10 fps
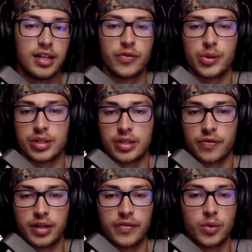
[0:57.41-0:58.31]
Everyone's
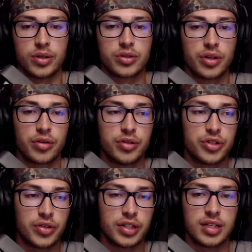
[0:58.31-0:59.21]
different. Everyone's got their own
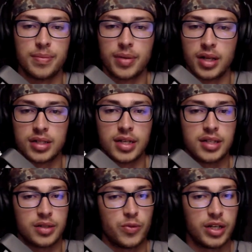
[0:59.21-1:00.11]
strengths and
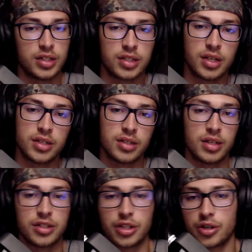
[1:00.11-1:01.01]
abilities and weaknesses and
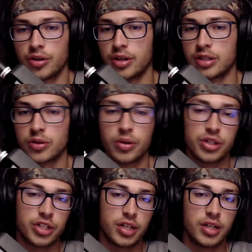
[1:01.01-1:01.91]
insecurities and all
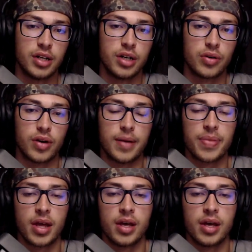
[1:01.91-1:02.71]
this shit, right?